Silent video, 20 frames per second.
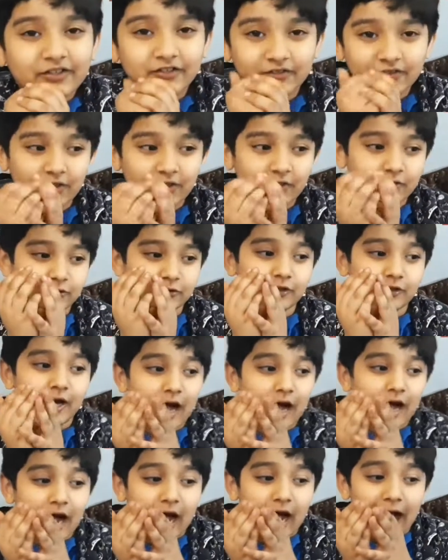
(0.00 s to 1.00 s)

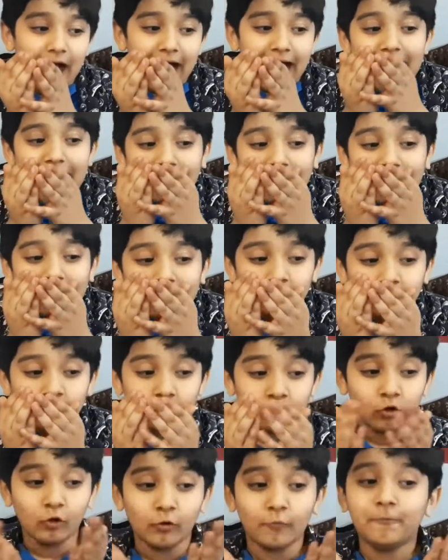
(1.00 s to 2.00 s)
So I
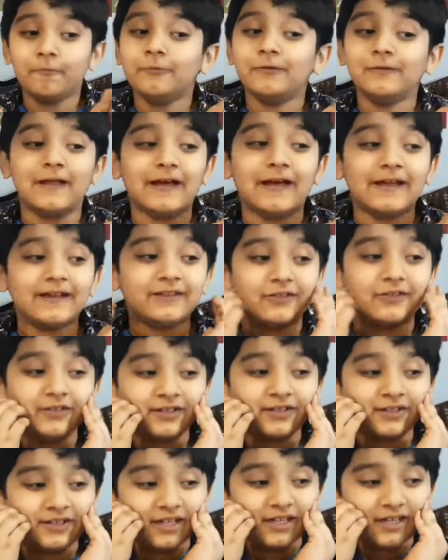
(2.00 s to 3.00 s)
hope you
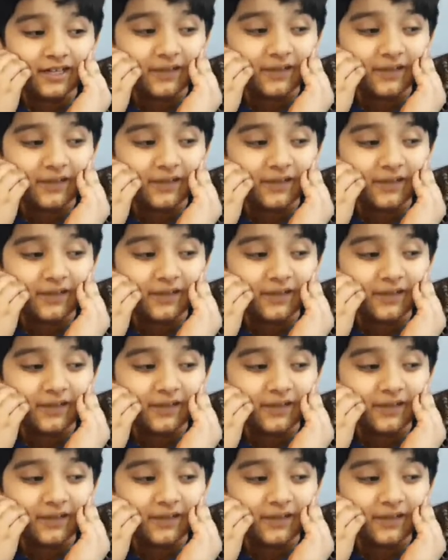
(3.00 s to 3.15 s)
like this